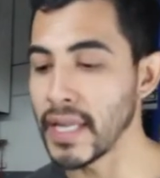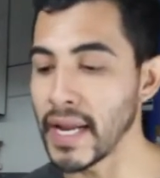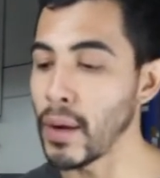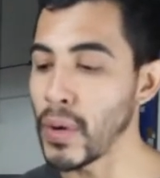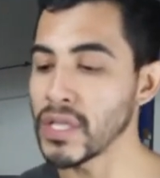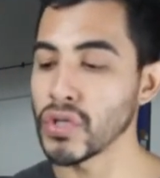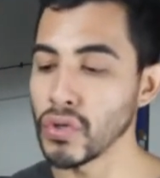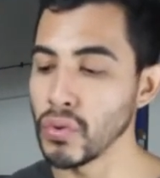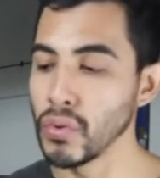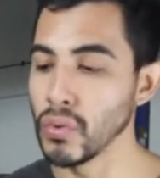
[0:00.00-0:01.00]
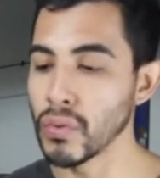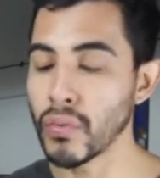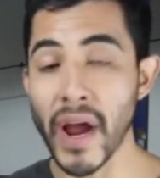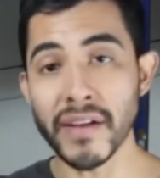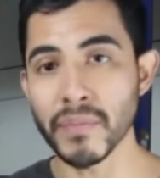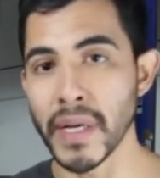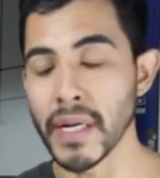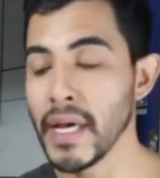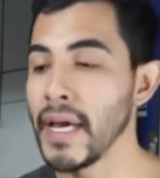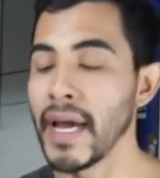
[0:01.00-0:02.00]
and then I went to
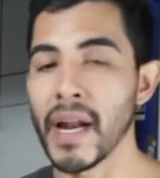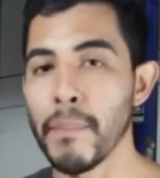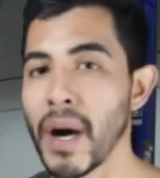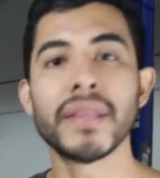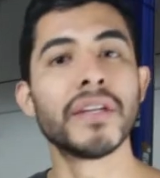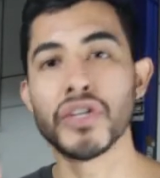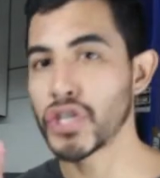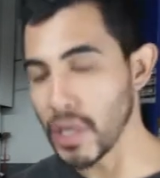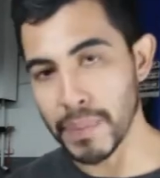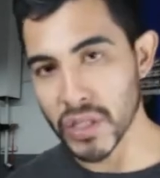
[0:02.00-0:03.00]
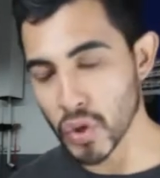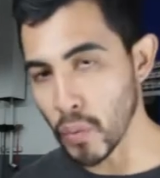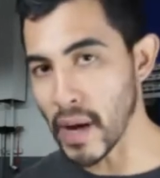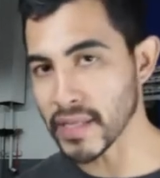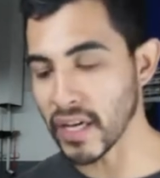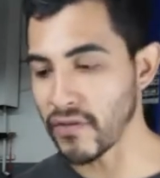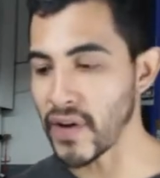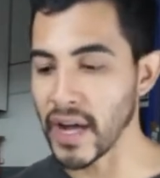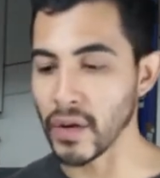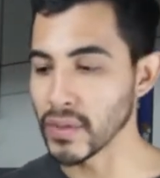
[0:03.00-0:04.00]
Craftsman and I bought the cheapest toolbox I could find.